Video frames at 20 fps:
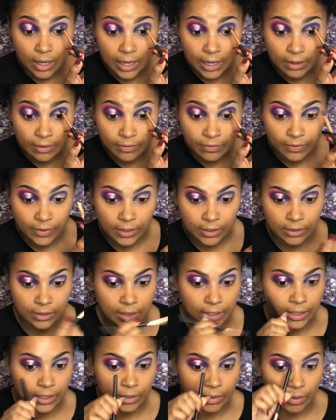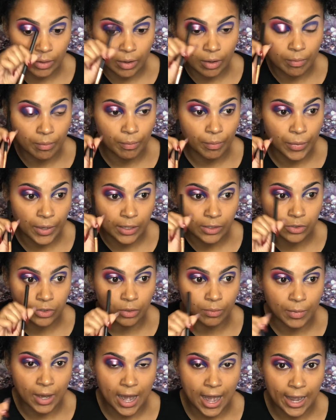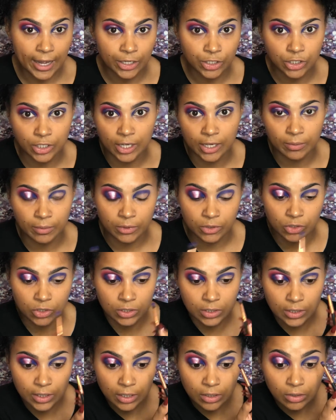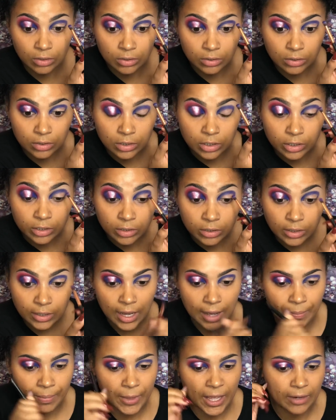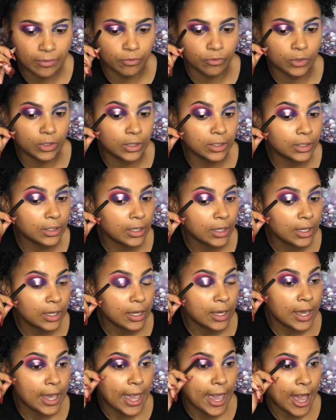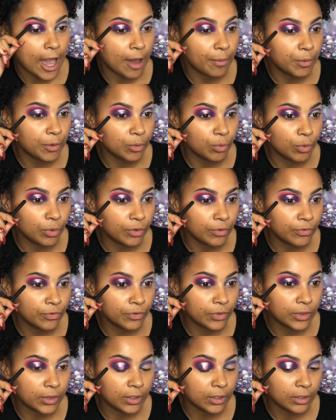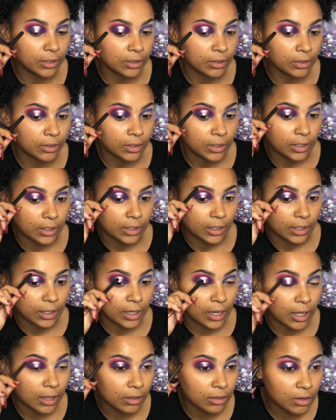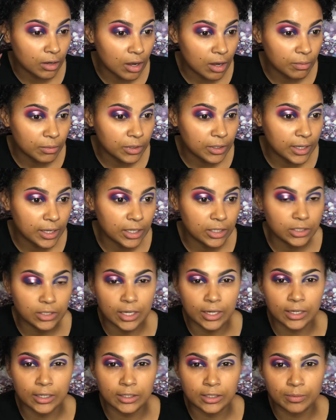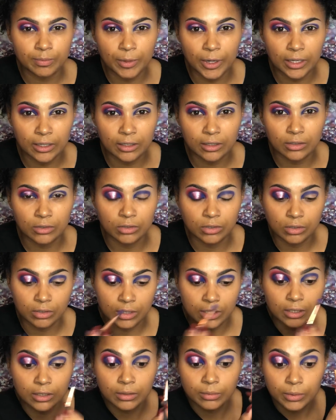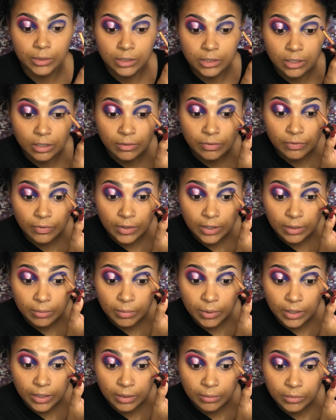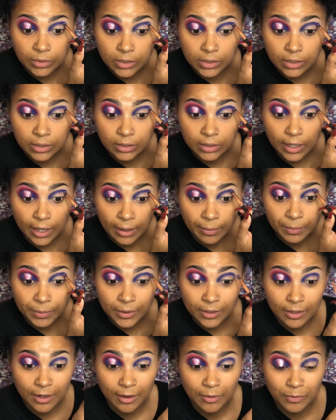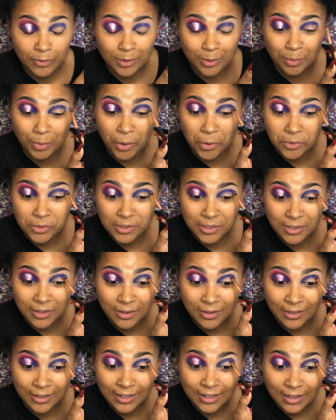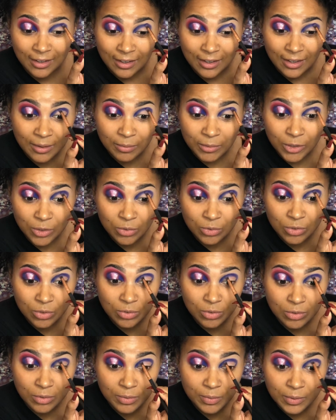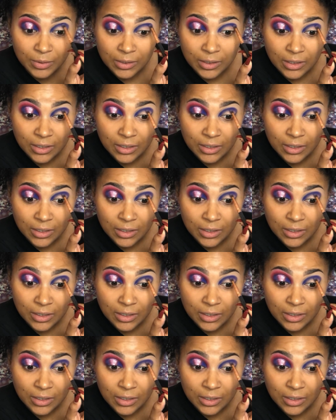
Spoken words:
I felt like based on my eye shape it's just not gonna look good. I'm not really happy with the color combination. I expected it to look a little bit different, but I'm still happy enough to post it on YouTube.